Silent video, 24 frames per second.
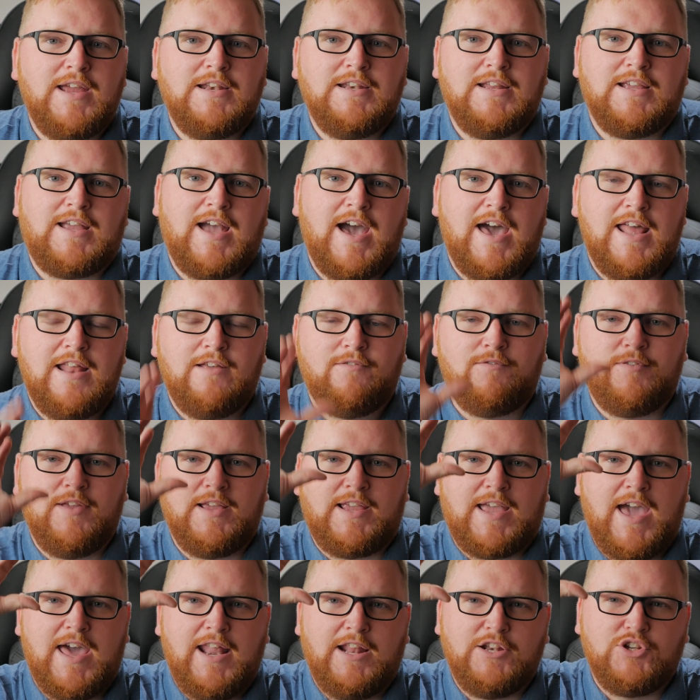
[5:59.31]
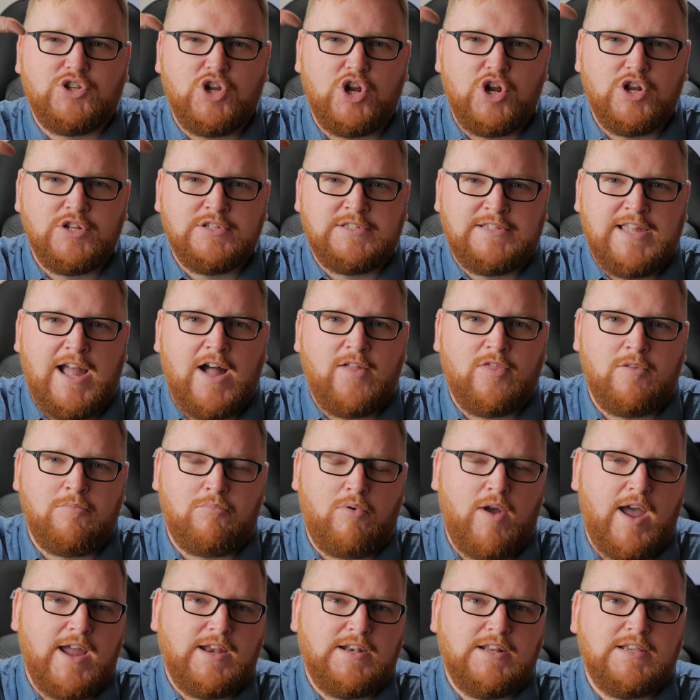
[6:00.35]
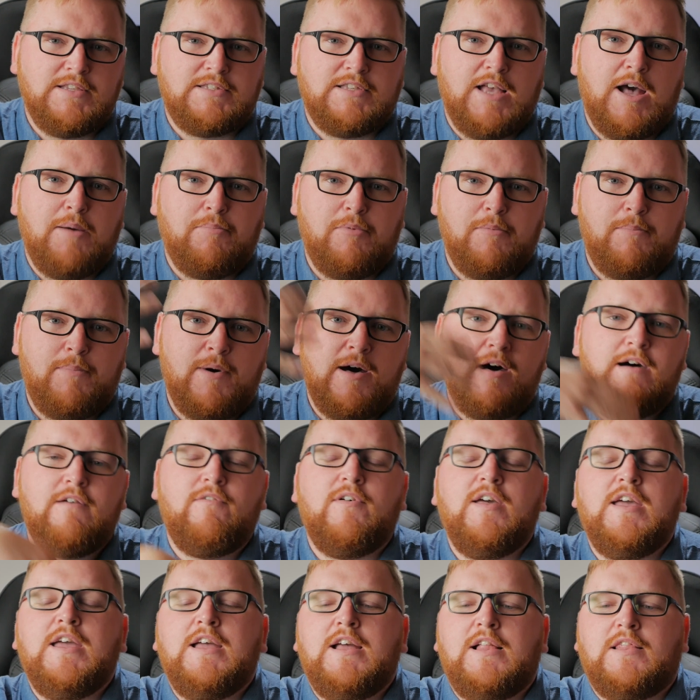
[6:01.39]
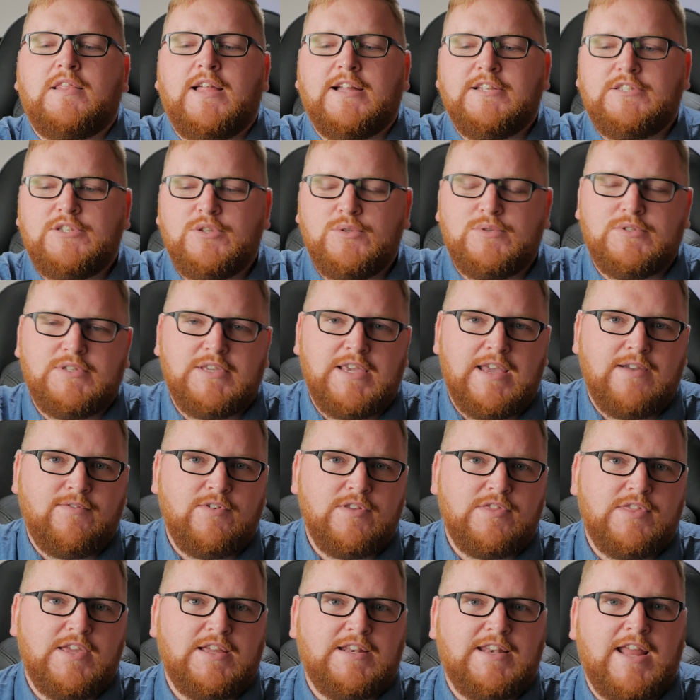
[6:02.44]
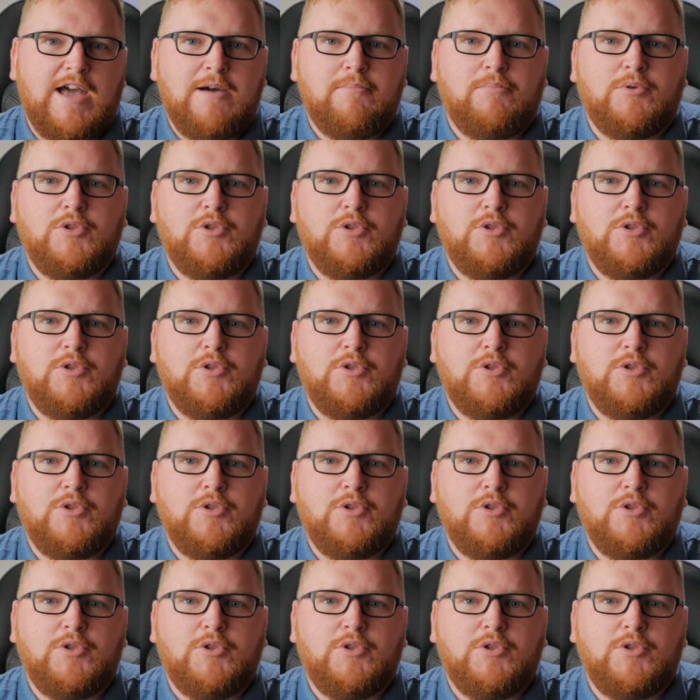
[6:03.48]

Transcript: And it kind of turns down the brightness up above, lets you see everything down